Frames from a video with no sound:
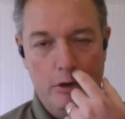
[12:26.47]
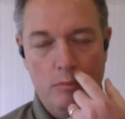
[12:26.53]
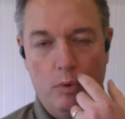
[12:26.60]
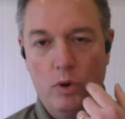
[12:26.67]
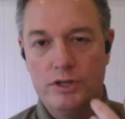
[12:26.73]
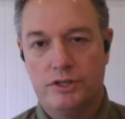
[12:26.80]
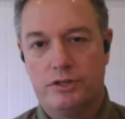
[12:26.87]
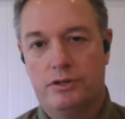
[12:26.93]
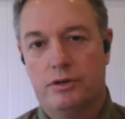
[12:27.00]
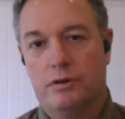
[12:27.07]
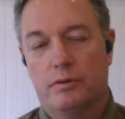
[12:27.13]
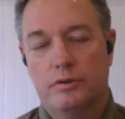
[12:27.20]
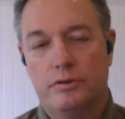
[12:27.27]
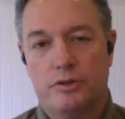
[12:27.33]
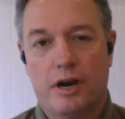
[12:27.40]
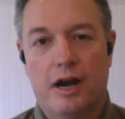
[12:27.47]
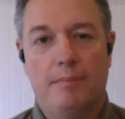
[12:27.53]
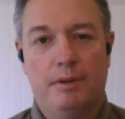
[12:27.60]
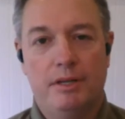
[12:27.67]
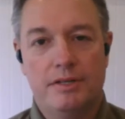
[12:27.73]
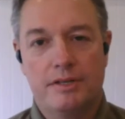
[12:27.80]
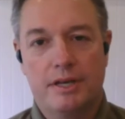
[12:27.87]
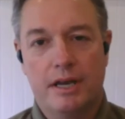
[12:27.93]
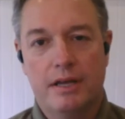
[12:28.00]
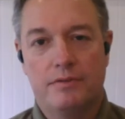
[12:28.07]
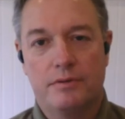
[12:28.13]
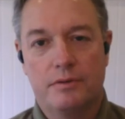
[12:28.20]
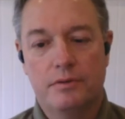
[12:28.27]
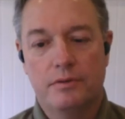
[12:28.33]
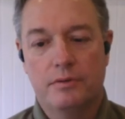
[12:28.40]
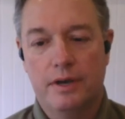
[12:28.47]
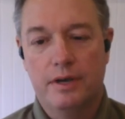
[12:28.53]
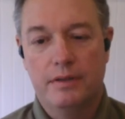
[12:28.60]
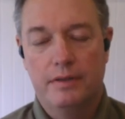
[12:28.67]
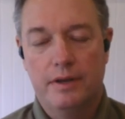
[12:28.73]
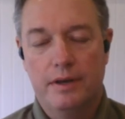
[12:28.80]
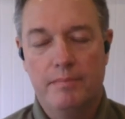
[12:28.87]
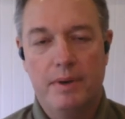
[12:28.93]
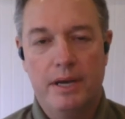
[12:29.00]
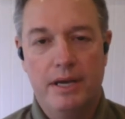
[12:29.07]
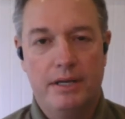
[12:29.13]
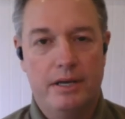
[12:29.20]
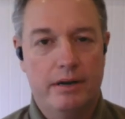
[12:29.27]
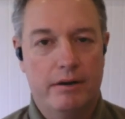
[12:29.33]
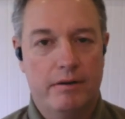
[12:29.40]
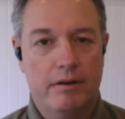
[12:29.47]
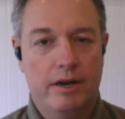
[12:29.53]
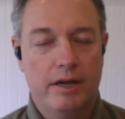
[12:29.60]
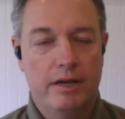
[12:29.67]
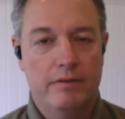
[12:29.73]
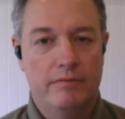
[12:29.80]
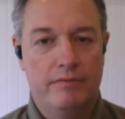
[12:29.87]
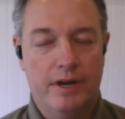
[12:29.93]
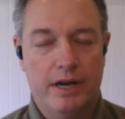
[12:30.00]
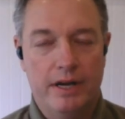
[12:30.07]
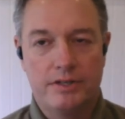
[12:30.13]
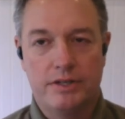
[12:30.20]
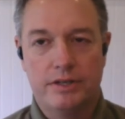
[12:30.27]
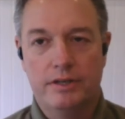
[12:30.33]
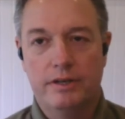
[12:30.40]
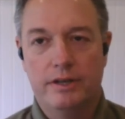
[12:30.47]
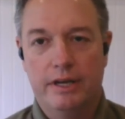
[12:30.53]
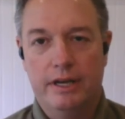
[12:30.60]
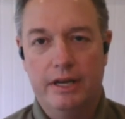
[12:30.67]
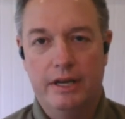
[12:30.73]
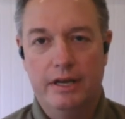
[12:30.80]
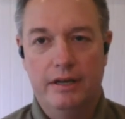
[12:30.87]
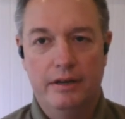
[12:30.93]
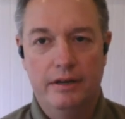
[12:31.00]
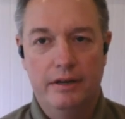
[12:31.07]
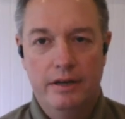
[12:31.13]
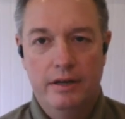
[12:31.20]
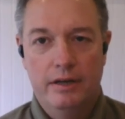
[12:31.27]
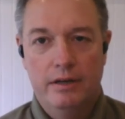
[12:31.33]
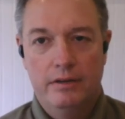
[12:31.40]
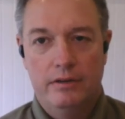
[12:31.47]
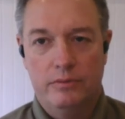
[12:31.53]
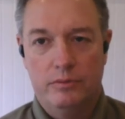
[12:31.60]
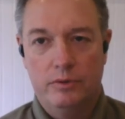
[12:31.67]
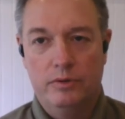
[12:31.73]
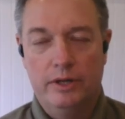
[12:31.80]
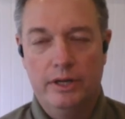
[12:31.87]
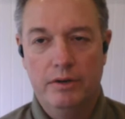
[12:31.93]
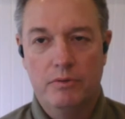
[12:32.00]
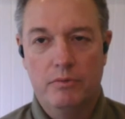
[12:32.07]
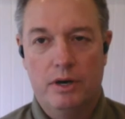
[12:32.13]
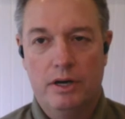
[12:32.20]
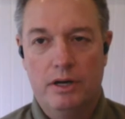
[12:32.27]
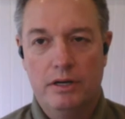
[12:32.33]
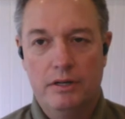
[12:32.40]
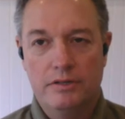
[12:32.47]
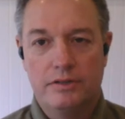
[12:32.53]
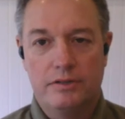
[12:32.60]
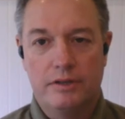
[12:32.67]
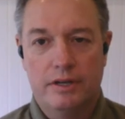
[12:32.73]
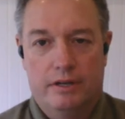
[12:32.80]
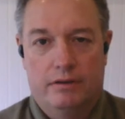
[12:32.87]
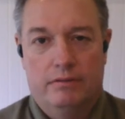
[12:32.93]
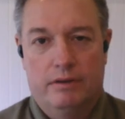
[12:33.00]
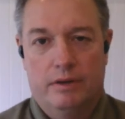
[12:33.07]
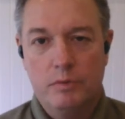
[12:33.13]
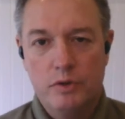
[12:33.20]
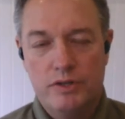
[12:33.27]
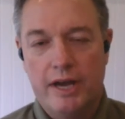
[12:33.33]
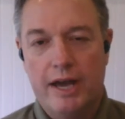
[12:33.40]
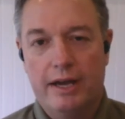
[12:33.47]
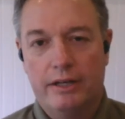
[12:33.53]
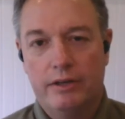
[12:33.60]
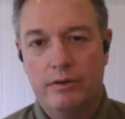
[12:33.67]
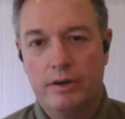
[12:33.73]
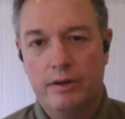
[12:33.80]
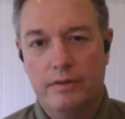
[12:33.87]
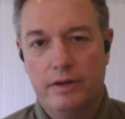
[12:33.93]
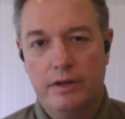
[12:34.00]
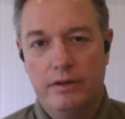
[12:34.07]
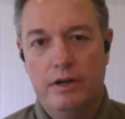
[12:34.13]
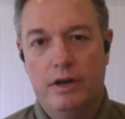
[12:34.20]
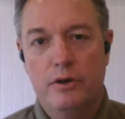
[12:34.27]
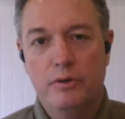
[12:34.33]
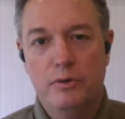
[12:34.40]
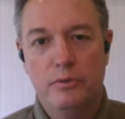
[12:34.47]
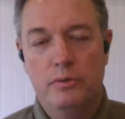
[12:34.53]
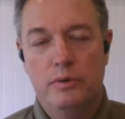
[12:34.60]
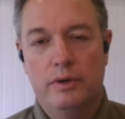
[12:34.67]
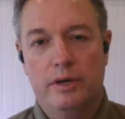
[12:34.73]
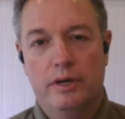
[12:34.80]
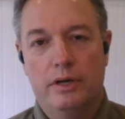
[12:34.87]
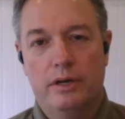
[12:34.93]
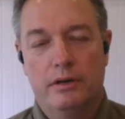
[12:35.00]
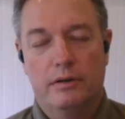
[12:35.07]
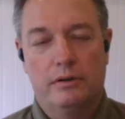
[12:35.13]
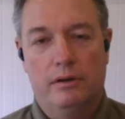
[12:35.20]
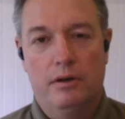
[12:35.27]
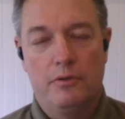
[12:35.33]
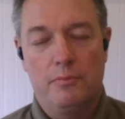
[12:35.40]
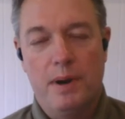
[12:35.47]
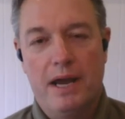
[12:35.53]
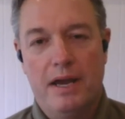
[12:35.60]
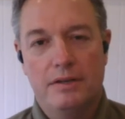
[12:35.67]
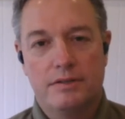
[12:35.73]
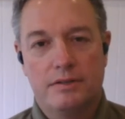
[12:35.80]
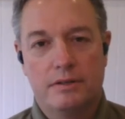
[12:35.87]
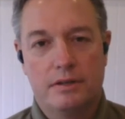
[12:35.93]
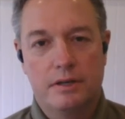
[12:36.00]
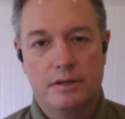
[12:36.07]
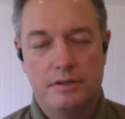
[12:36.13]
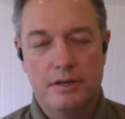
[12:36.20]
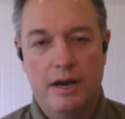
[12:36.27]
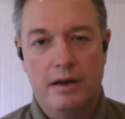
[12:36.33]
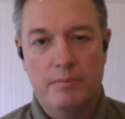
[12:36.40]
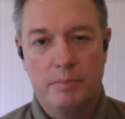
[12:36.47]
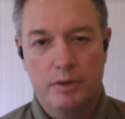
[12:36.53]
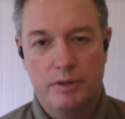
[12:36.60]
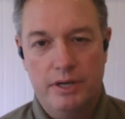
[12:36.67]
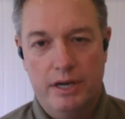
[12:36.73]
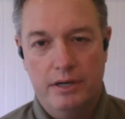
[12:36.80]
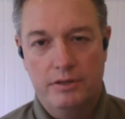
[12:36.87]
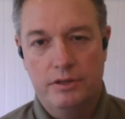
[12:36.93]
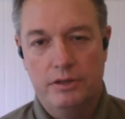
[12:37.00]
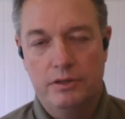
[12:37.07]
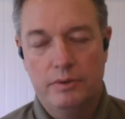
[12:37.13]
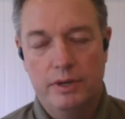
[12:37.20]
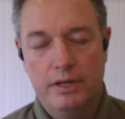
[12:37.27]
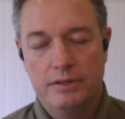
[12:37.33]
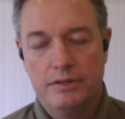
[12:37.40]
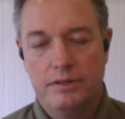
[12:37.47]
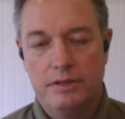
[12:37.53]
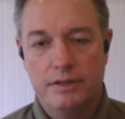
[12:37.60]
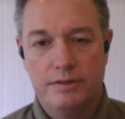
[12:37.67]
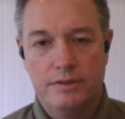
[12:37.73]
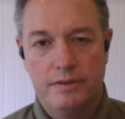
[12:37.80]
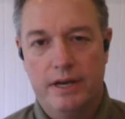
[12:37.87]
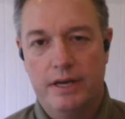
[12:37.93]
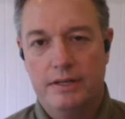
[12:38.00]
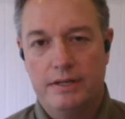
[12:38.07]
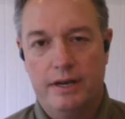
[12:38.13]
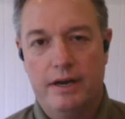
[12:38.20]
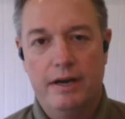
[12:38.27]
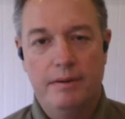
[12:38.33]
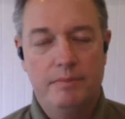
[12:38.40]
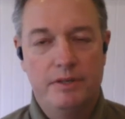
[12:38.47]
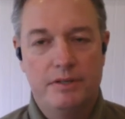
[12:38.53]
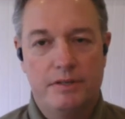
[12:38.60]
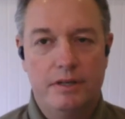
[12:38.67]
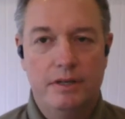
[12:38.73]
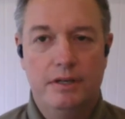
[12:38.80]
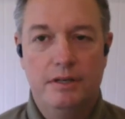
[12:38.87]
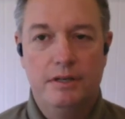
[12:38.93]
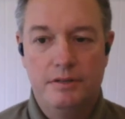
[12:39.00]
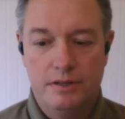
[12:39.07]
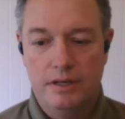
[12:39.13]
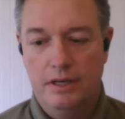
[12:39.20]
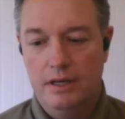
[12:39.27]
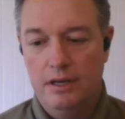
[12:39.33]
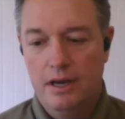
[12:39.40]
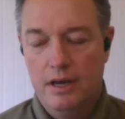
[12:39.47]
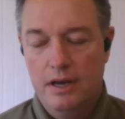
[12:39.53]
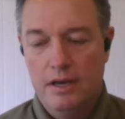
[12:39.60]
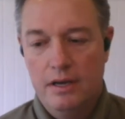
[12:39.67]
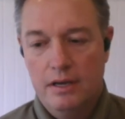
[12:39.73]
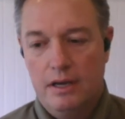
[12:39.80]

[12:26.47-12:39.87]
moisture droplets get through that may carry infection. And the ruling was, and it was accurate, that no, a cloth mask does not protect you. And since that time, the CDC